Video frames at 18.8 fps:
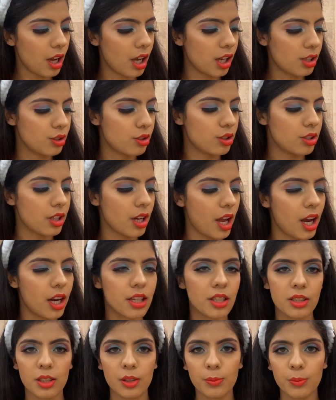I'll just
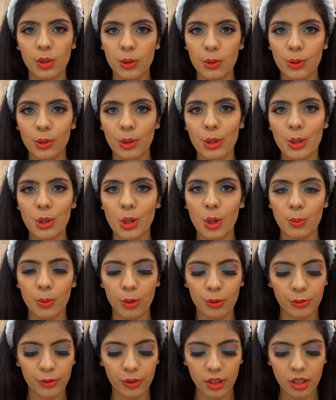add some nude on top
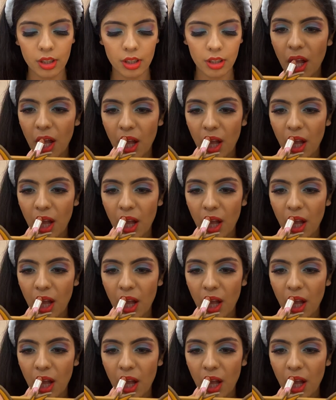of it.